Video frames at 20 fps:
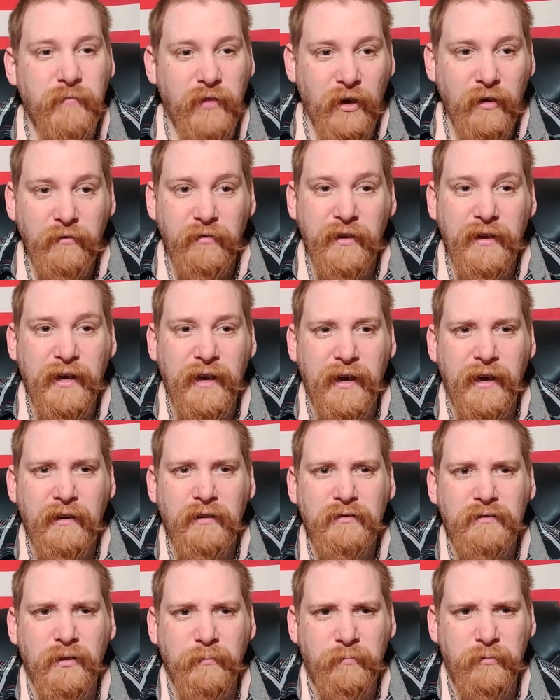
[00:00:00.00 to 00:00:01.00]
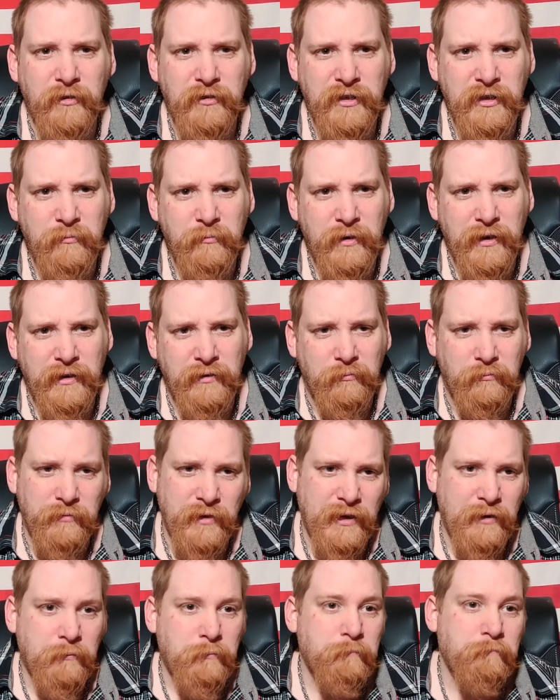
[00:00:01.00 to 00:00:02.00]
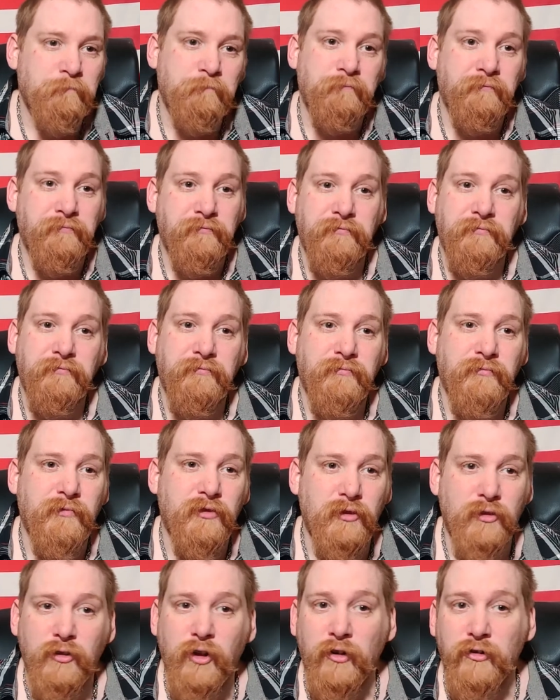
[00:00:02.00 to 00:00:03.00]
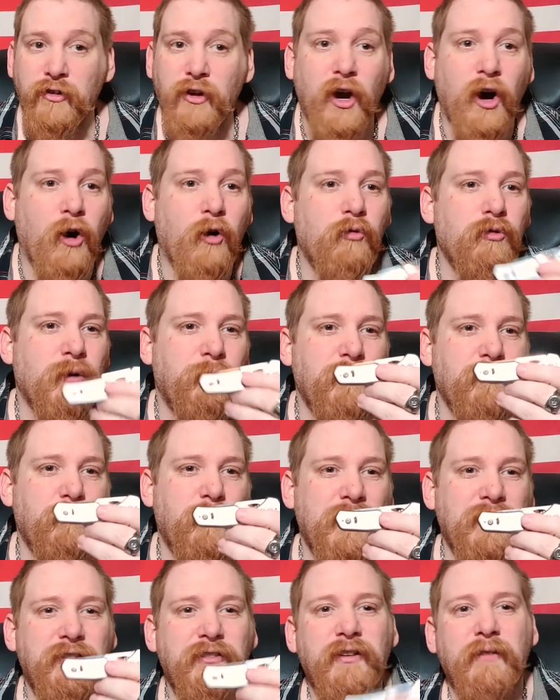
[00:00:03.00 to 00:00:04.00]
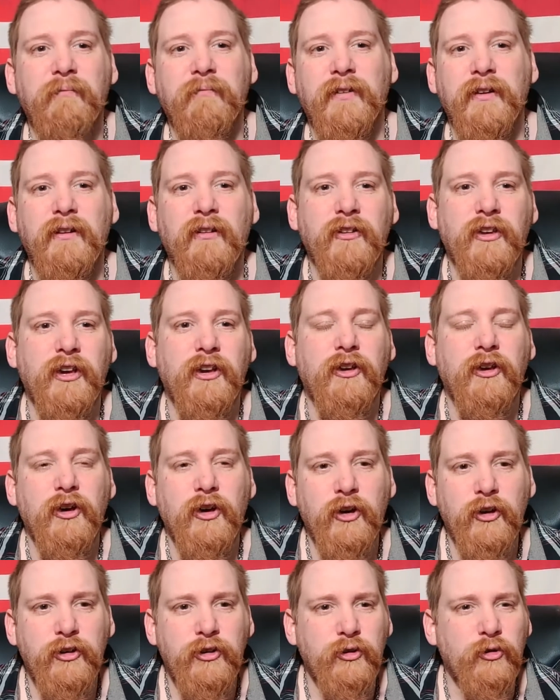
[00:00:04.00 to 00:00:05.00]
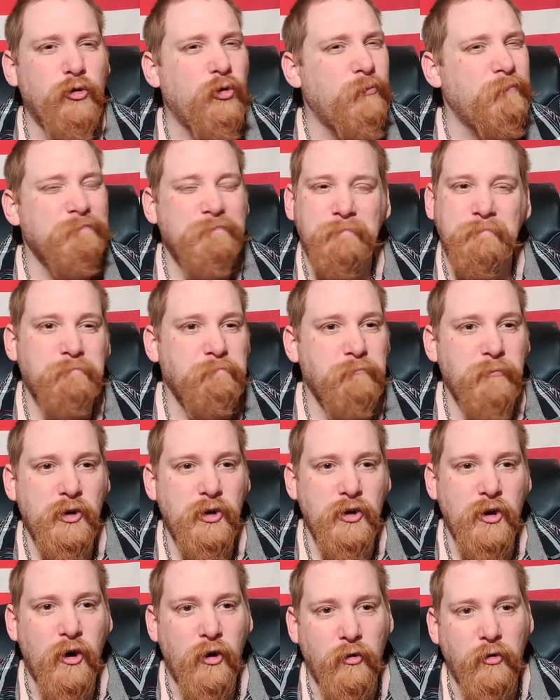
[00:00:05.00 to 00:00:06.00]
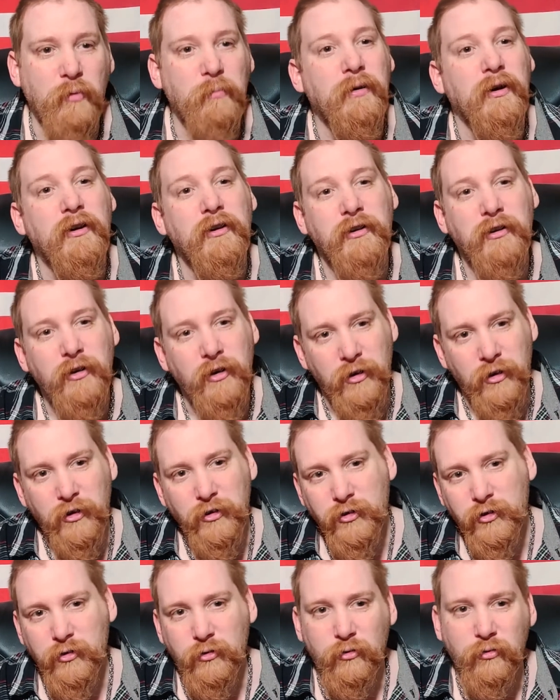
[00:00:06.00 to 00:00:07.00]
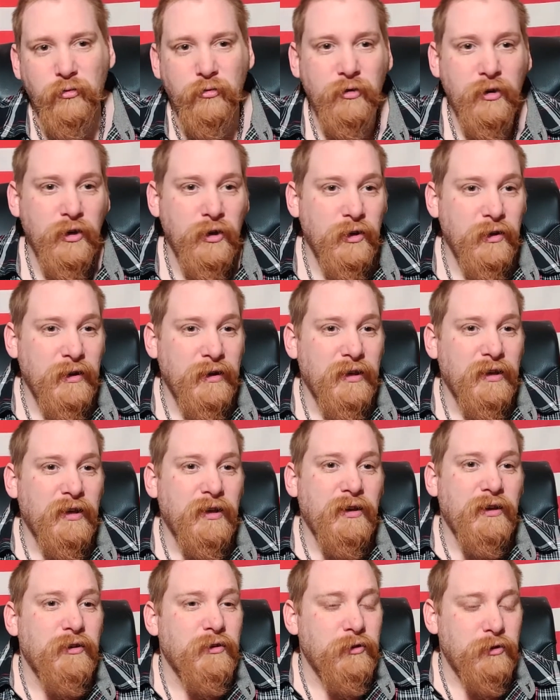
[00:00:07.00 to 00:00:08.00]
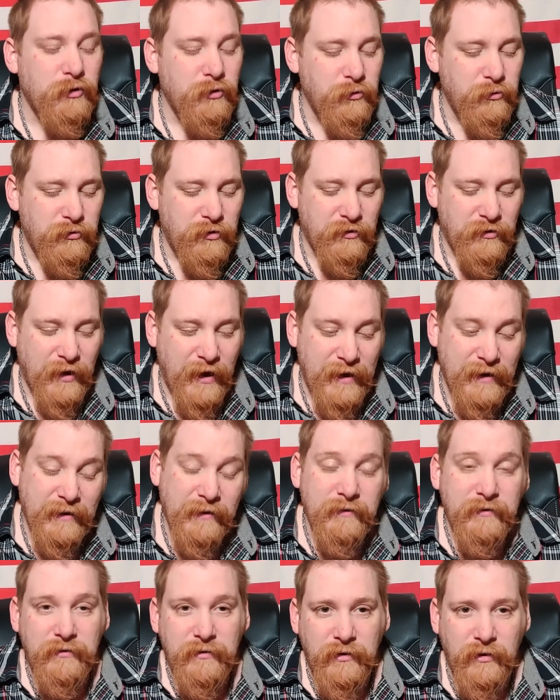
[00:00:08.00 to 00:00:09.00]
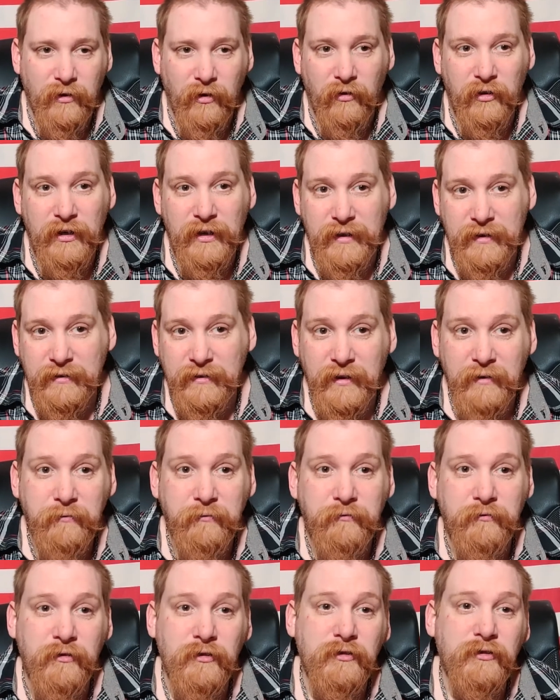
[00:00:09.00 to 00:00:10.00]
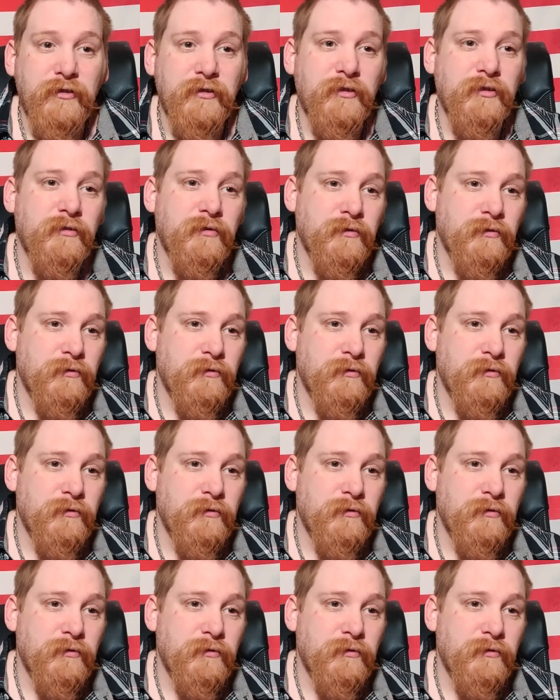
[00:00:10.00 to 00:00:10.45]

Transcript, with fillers: I think it held up pretty well. Now, does it hold up as well as something like a Kershaw No, but Kershaw uses 8 slightly different,